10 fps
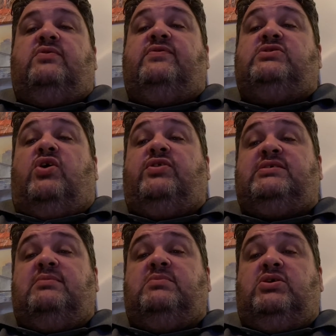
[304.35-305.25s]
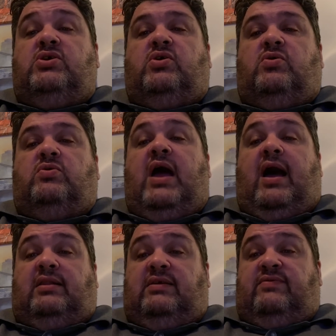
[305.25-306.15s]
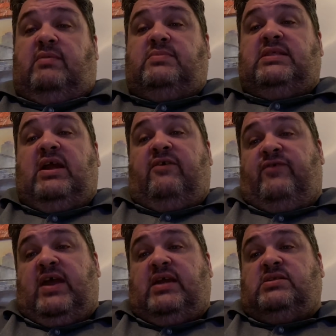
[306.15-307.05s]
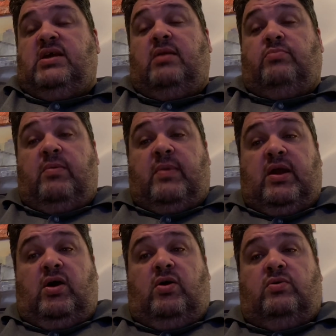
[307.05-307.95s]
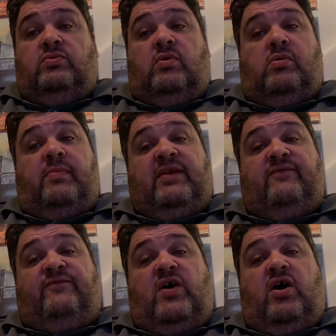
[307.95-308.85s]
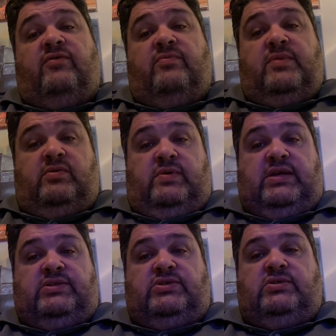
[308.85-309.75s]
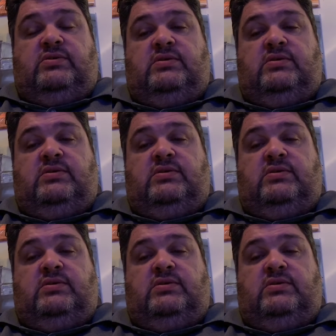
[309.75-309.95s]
it's all the same to you, I'll leave them to their fate and pray my own will remain far from their reach.